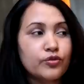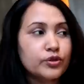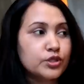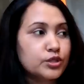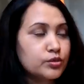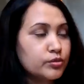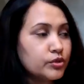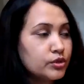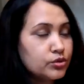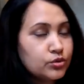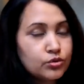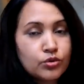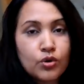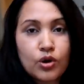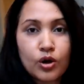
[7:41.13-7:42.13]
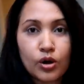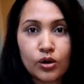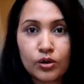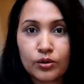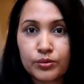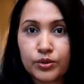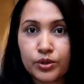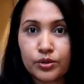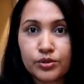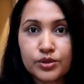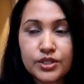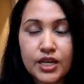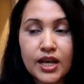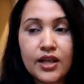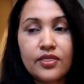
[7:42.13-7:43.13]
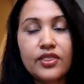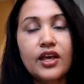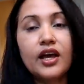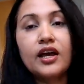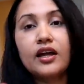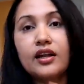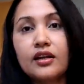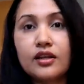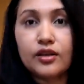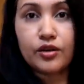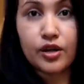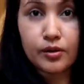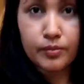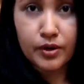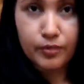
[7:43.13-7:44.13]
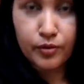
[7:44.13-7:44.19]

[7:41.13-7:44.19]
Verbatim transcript: First of all, do all of those and then you can play